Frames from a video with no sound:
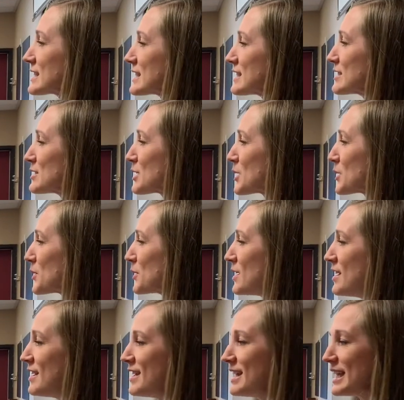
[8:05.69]
And so
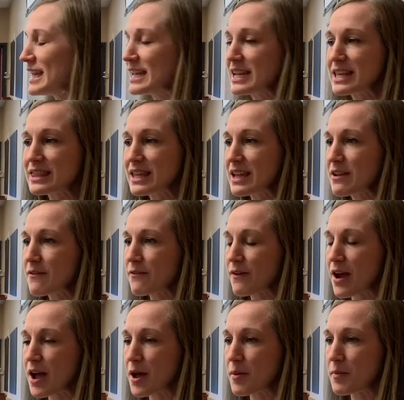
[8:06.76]
anything
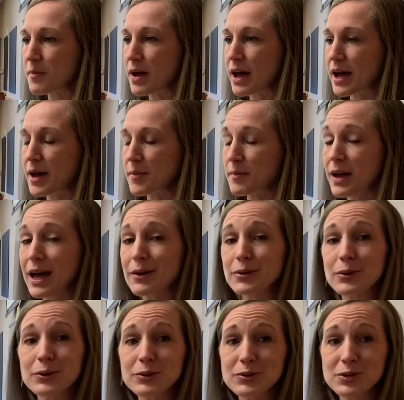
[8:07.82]
from how to
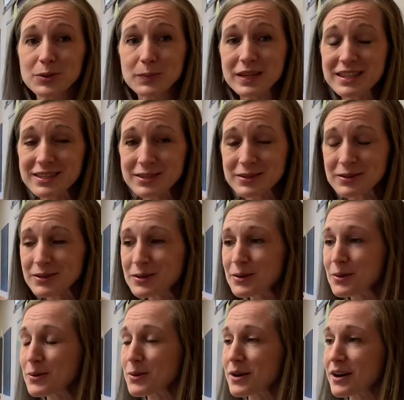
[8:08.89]
hold your pencil
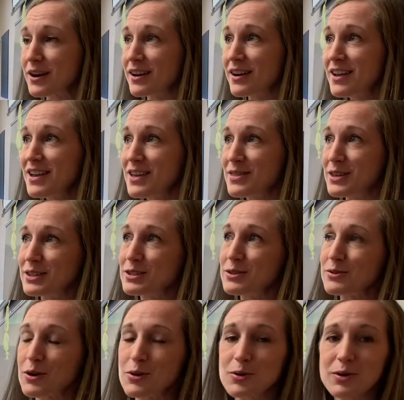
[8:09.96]
or the
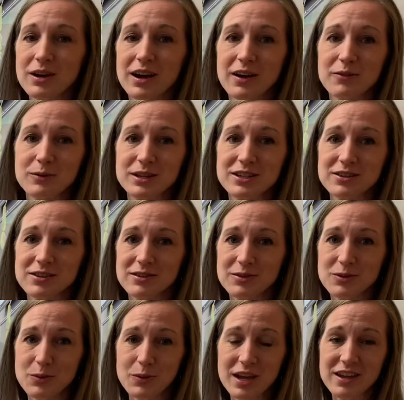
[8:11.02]
stroke of
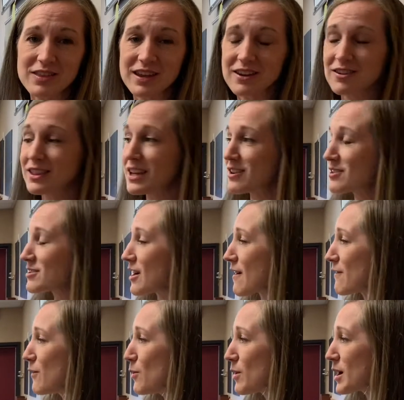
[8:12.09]
the way that your letters are
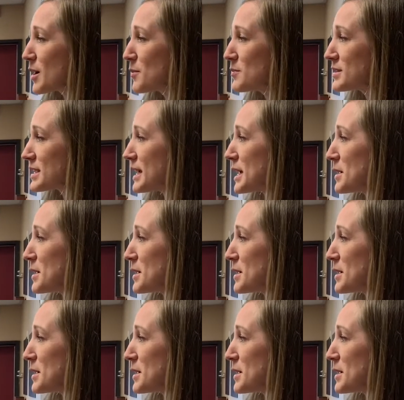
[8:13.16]
formed,